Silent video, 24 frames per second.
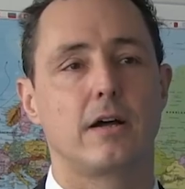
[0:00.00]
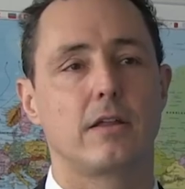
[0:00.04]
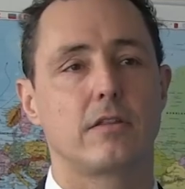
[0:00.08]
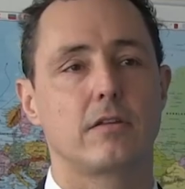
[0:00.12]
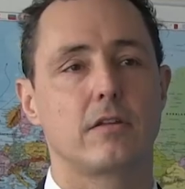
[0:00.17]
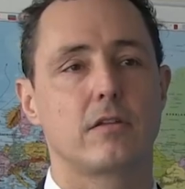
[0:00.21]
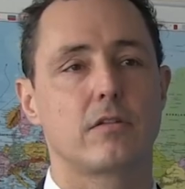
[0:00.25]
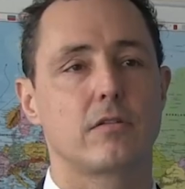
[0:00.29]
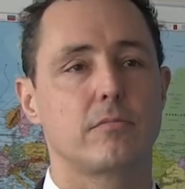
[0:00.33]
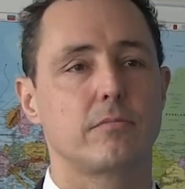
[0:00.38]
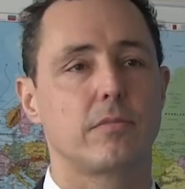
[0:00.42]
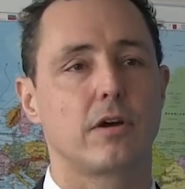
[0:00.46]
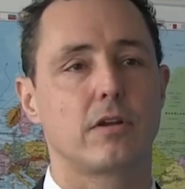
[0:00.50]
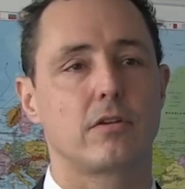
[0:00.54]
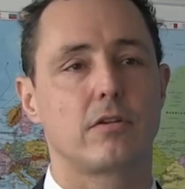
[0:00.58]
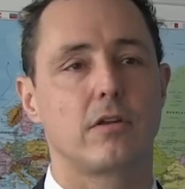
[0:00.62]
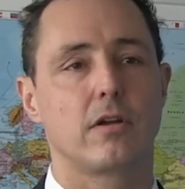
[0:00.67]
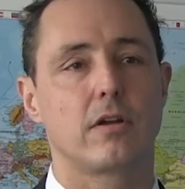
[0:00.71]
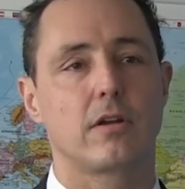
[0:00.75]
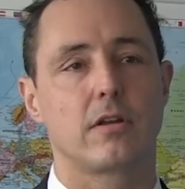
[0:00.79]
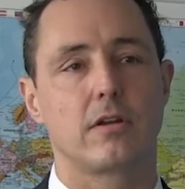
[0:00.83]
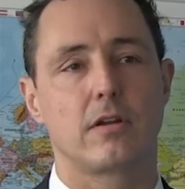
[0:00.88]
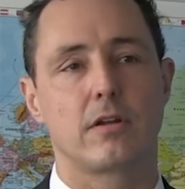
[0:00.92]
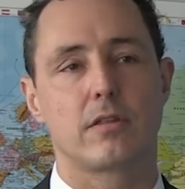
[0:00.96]
this in
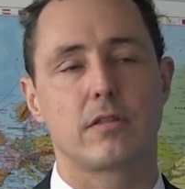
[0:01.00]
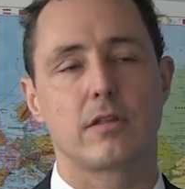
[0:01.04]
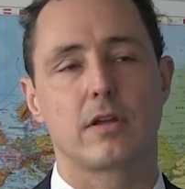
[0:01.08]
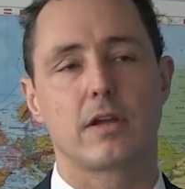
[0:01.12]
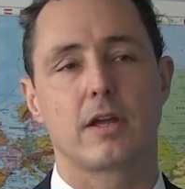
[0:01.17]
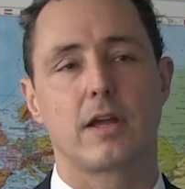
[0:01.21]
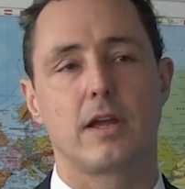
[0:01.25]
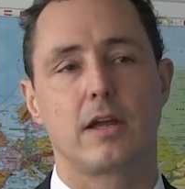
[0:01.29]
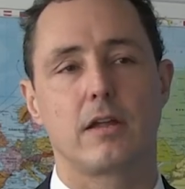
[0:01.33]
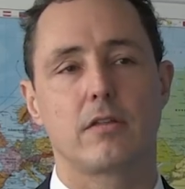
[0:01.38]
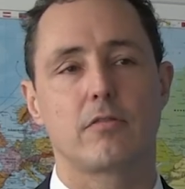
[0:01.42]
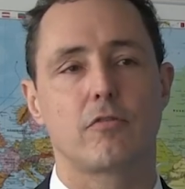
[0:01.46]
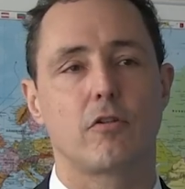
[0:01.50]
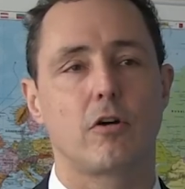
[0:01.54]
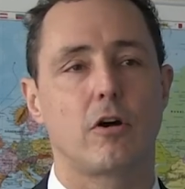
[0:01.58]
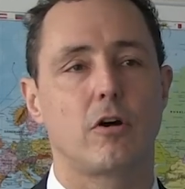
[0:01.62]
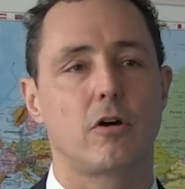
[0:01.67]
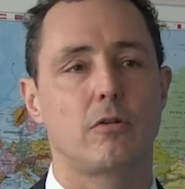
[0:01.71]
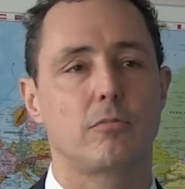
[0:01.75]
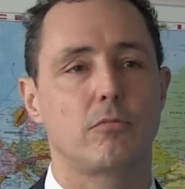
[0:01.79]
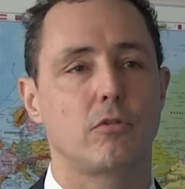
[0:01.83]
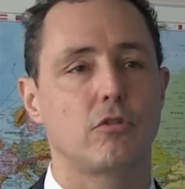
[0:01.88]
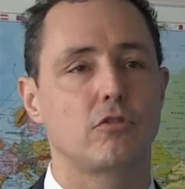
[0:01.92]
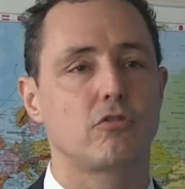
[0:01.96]
particular is the case for
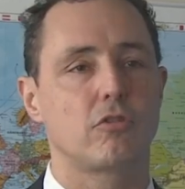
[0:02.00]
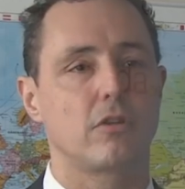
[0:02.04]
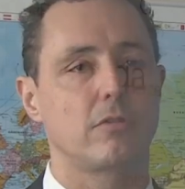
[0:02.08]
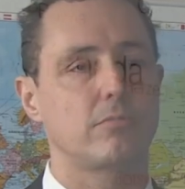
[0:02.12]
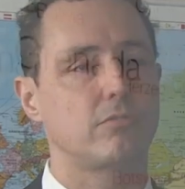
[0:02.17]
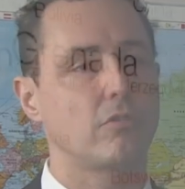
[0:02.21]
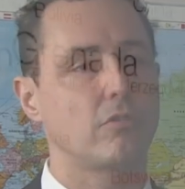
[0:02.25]
our Montreal